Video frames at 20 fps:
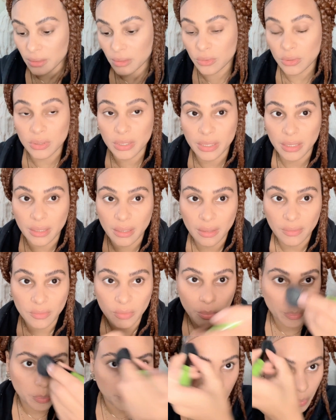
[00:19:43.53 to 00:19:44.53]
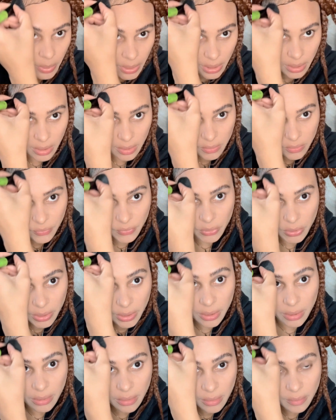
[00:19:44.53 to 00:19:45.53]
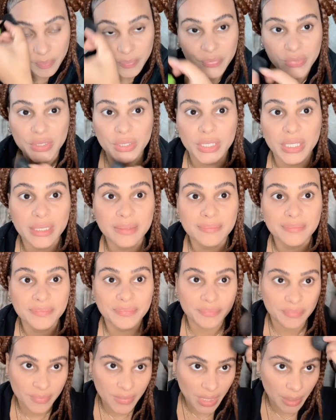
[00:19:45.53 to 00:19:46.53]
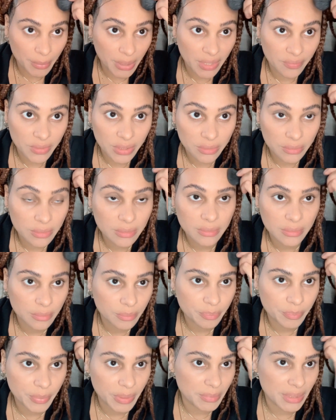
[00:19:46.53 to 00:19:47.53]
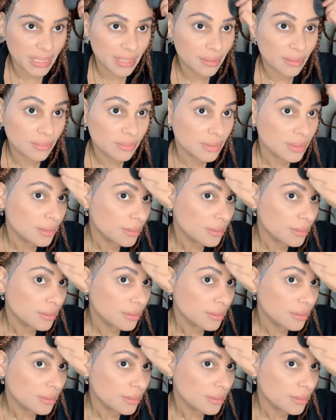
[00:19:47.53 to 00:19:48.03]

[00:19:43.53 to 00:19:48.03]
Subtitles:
little, like I have a big ass forehead. Sorry, I'm gonna have to beat that out.